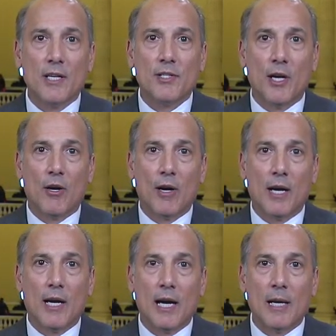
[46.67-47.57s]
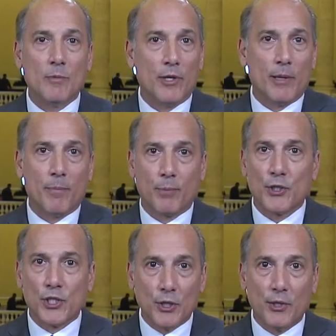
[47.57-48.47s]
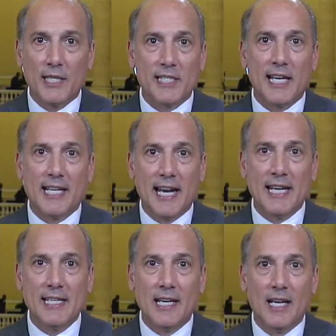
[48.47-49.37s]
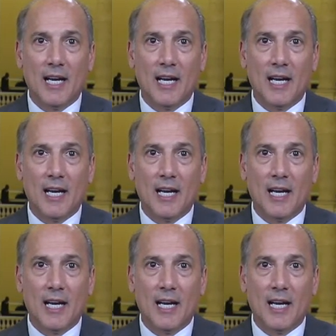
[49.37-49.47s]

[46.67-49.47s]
So I'm going to pursue this again.